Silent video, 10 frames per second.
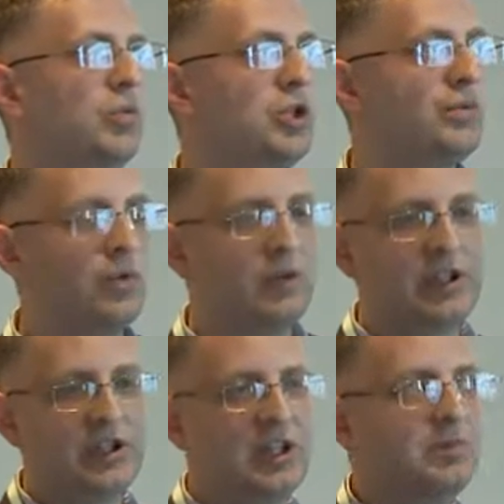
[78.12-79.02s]
they
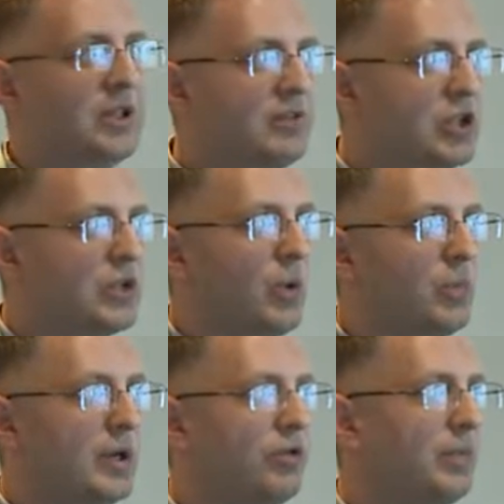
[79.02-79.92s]
may result
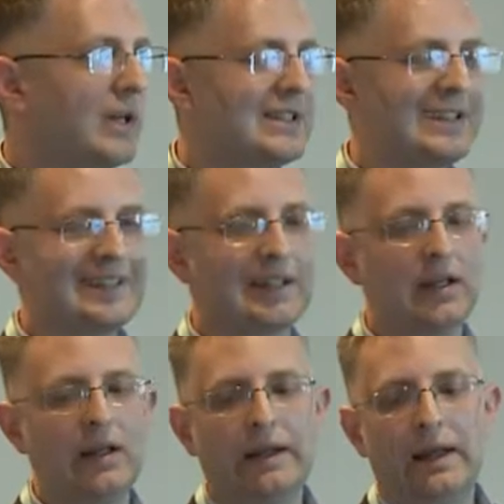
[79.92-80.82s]
from the damaged
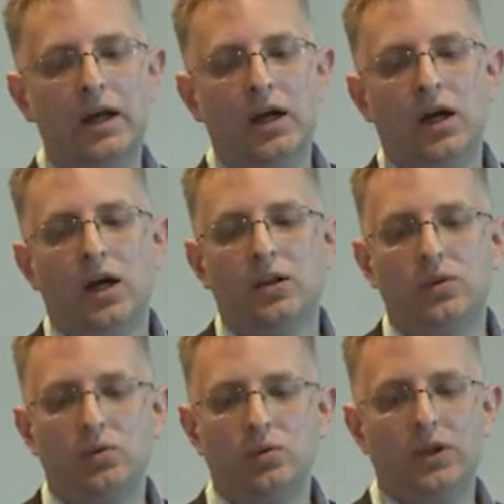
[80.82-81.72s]
tissue
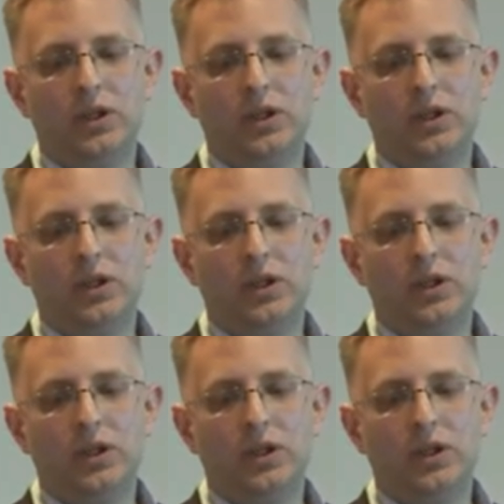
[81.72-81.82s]
up